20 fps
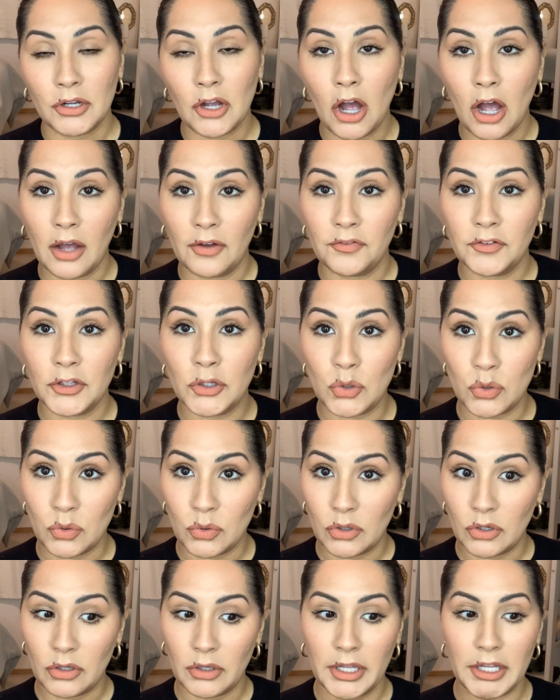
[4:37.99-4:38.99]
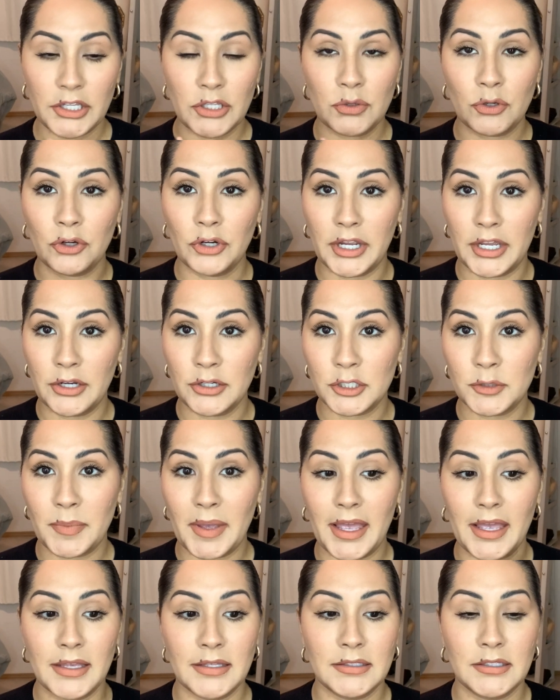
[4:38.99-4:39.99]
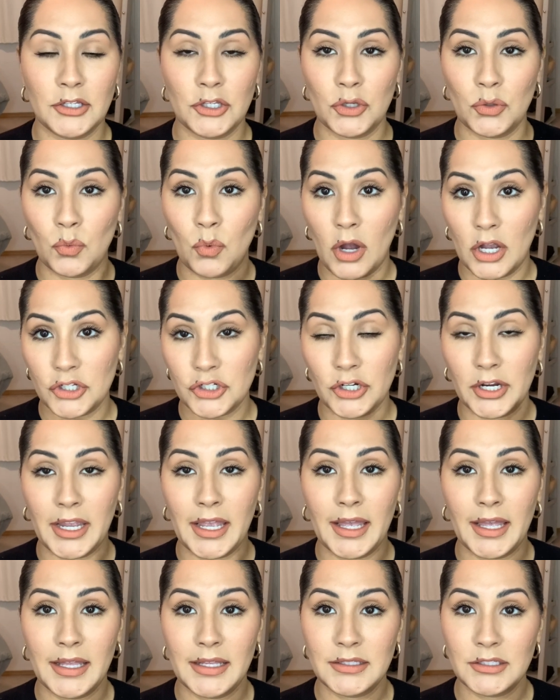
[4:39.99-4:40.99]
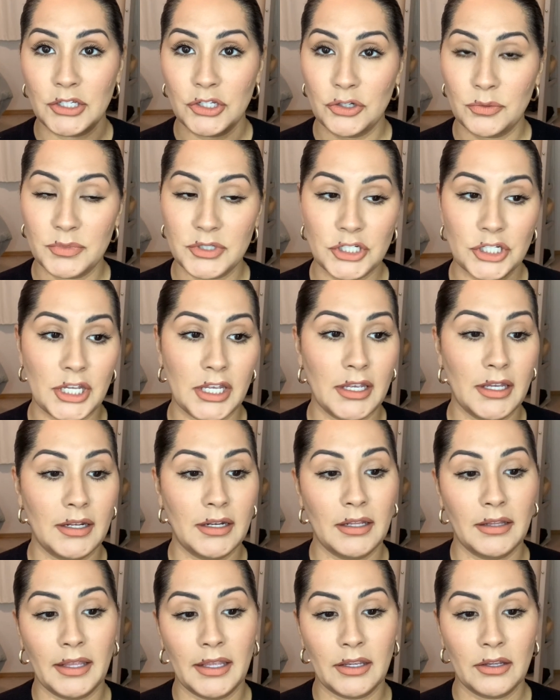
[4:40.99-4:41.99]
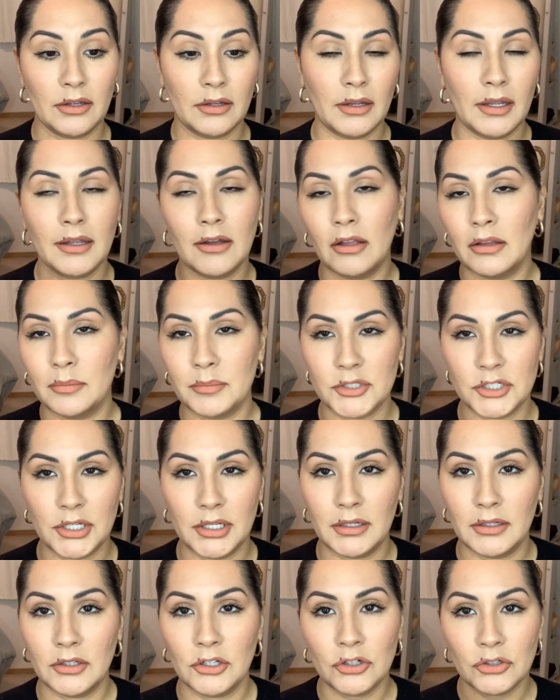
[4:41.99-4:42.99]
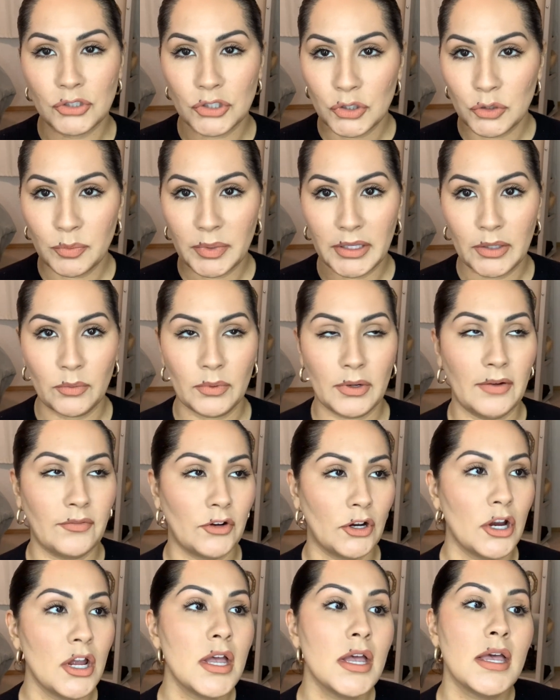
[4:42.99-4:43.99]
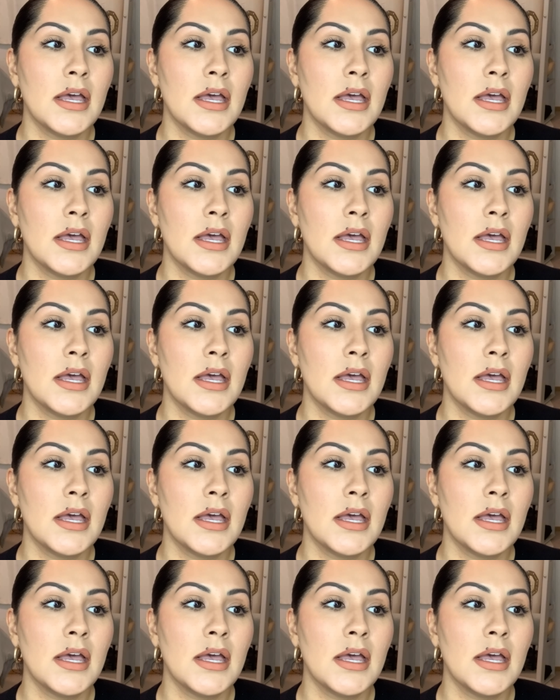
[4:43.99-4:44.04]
coffee cool and you create your space and you wash your hands and your machine and like I call it machine, your tubing, whatever,